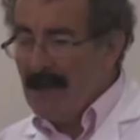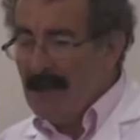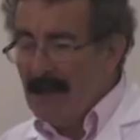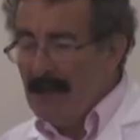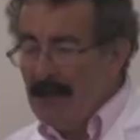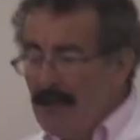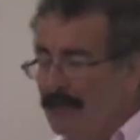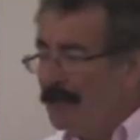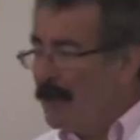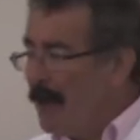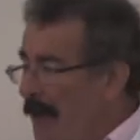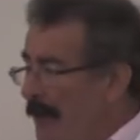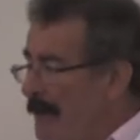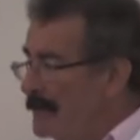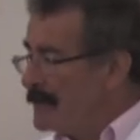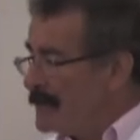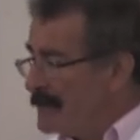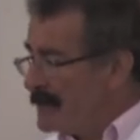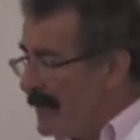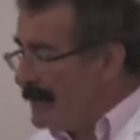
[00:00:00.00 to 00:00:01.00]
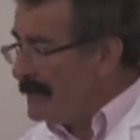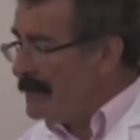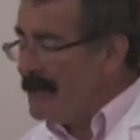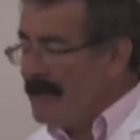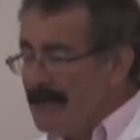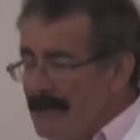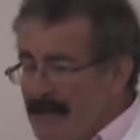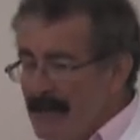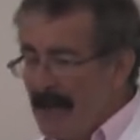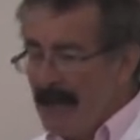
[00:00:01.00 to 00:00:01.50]
you've got a
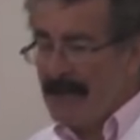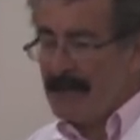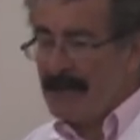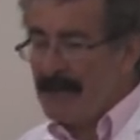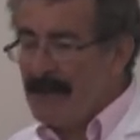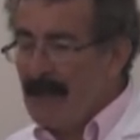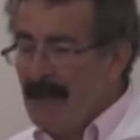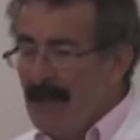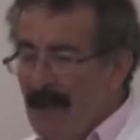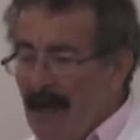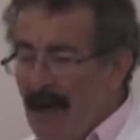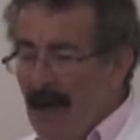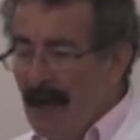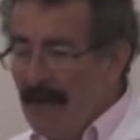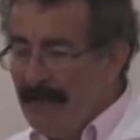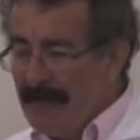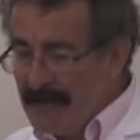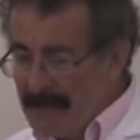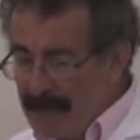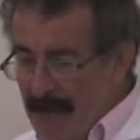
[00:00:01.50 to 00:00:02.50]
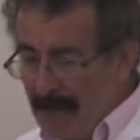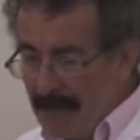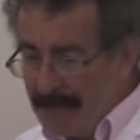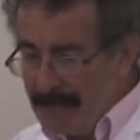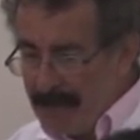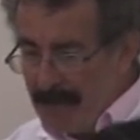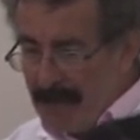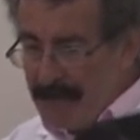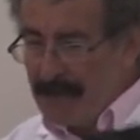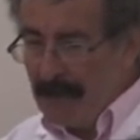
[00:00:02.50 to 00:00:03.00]
dissecting set of, of
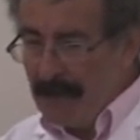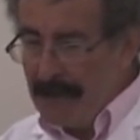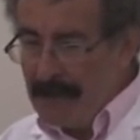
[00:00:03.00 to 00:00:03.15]
surgical